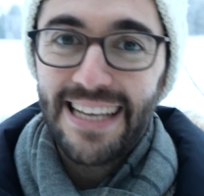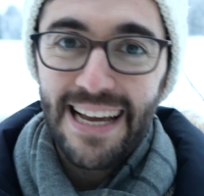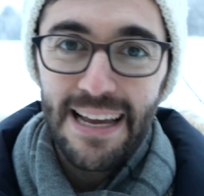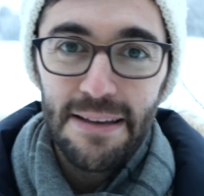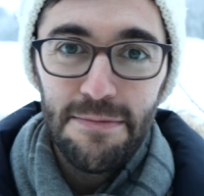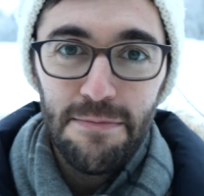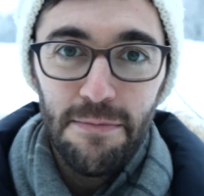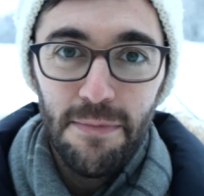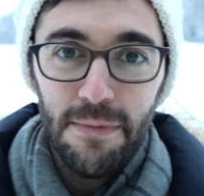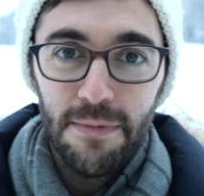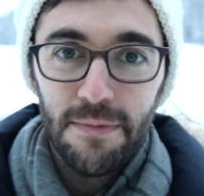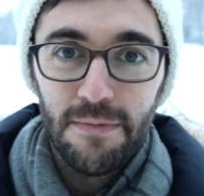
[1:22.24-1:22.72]

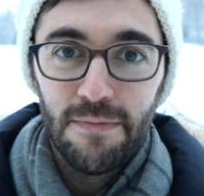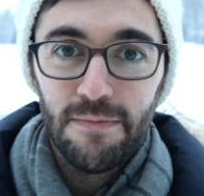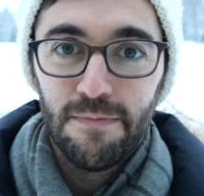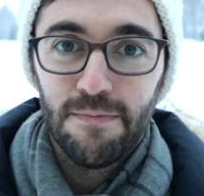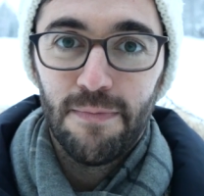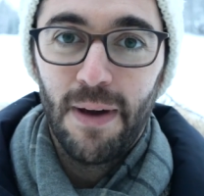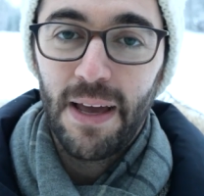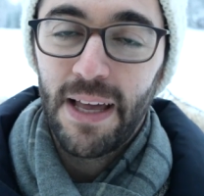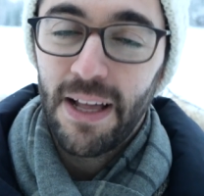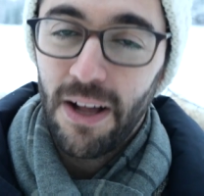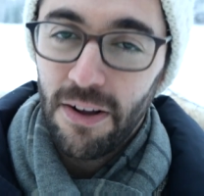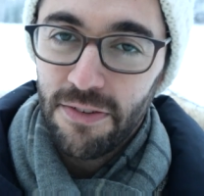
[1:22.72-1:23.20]
time,
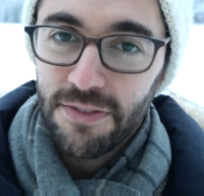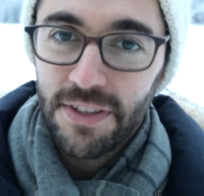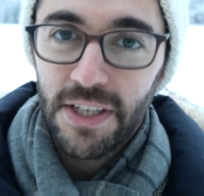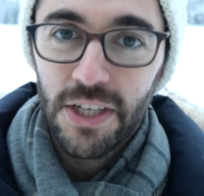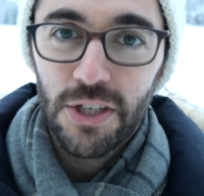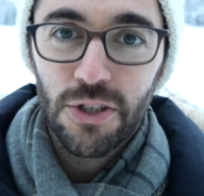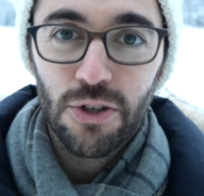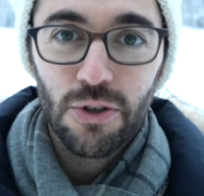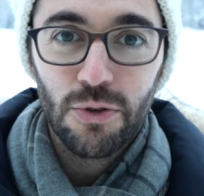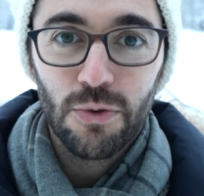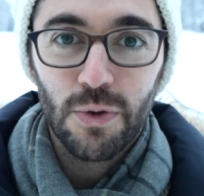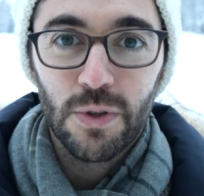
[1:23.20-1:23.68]
my golf
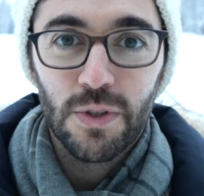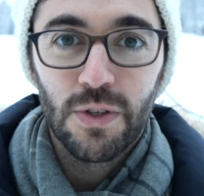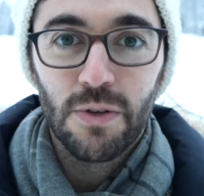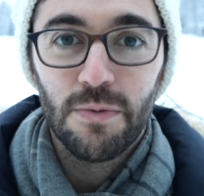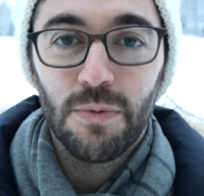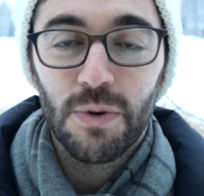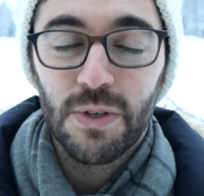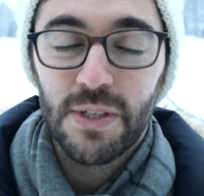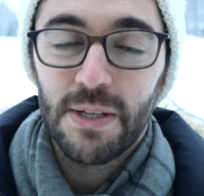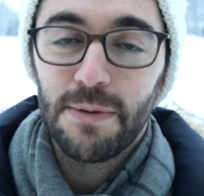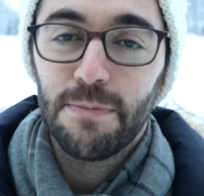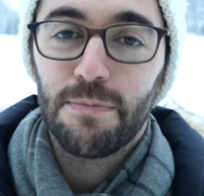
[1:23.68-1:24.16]
teacher was the
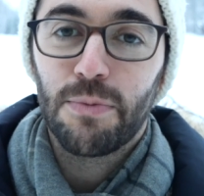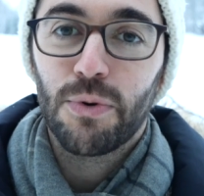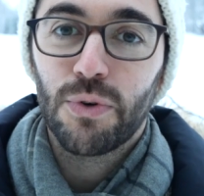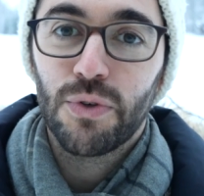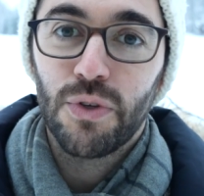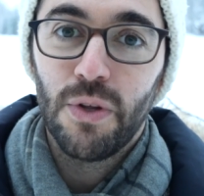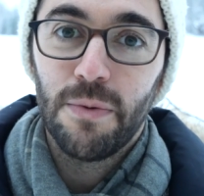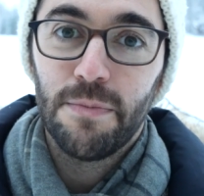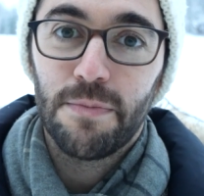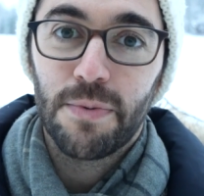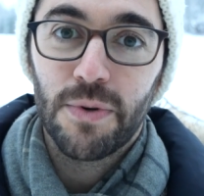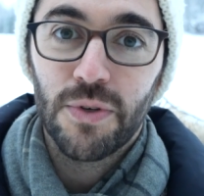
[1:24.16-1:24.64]
most
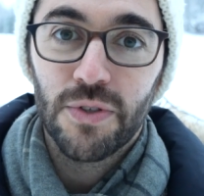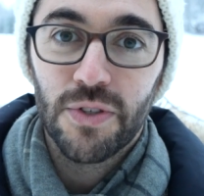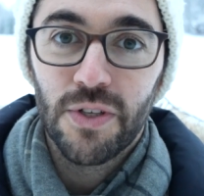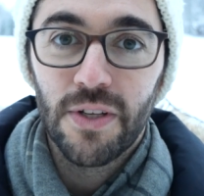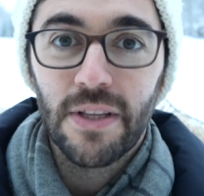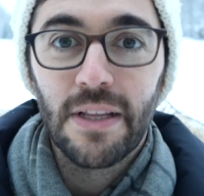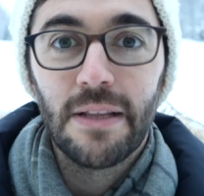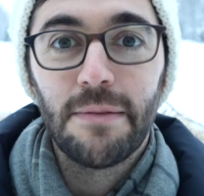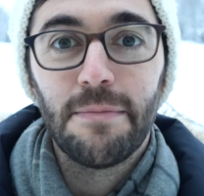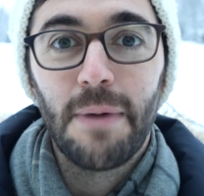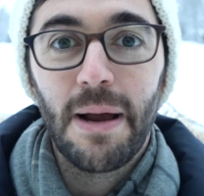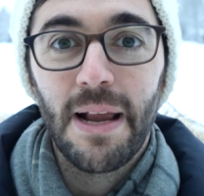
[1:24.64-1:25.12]
important
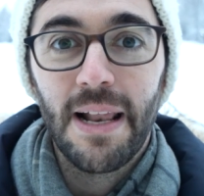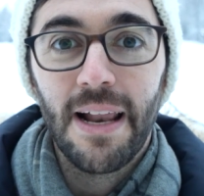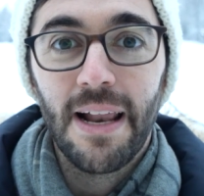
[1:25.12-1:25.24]
person in my